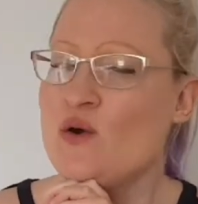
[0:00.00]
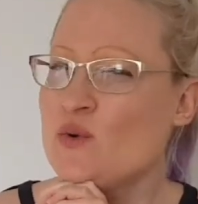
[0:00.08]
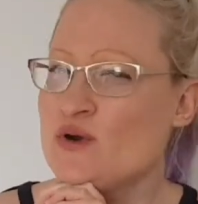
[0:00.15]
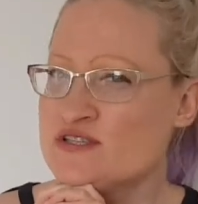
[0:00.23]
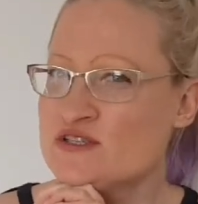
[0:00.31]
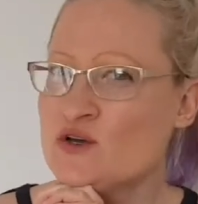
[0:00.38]

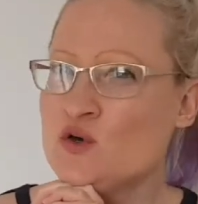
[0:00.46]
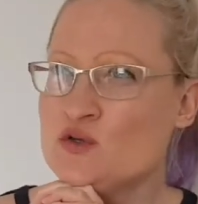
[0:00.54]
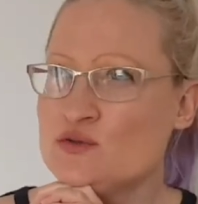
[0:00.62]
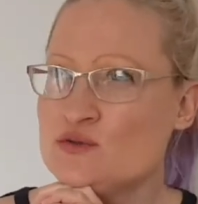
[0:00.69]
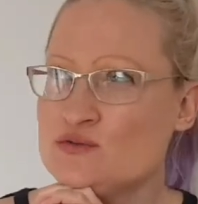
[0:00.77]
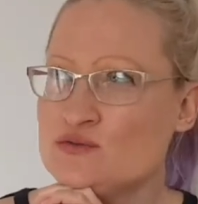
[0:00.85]
Or is it
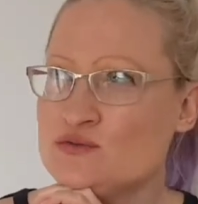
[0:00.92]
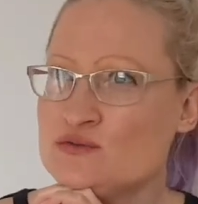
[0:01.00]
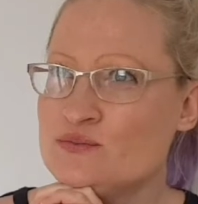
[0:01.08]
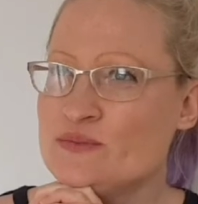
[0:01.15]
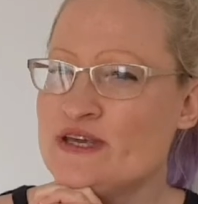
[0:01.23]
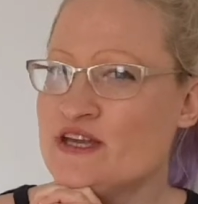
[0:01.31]
called
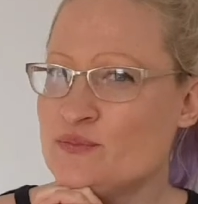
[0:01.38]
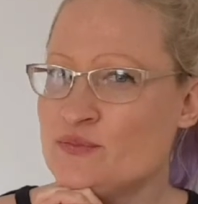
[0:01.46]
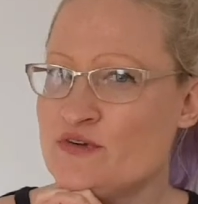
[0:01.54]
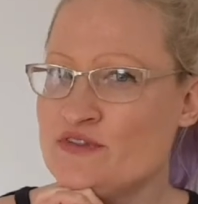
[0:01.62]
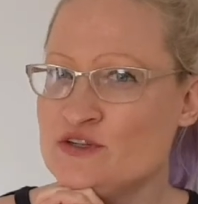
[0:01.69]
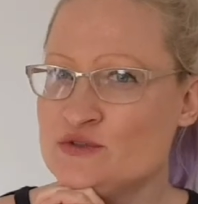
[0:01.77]
Makeup
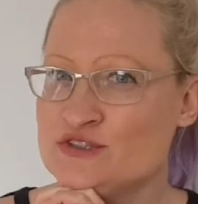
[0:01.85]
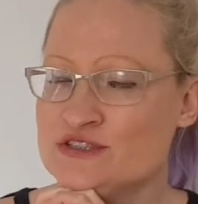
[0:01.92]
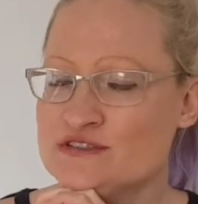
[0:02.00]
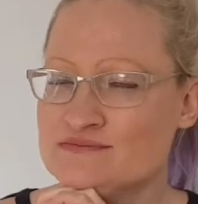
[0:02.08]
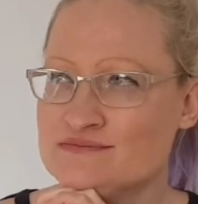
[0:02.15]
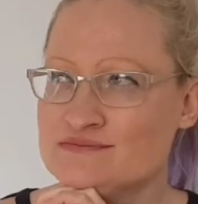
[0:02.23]

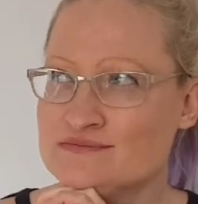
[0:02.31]
Revolution?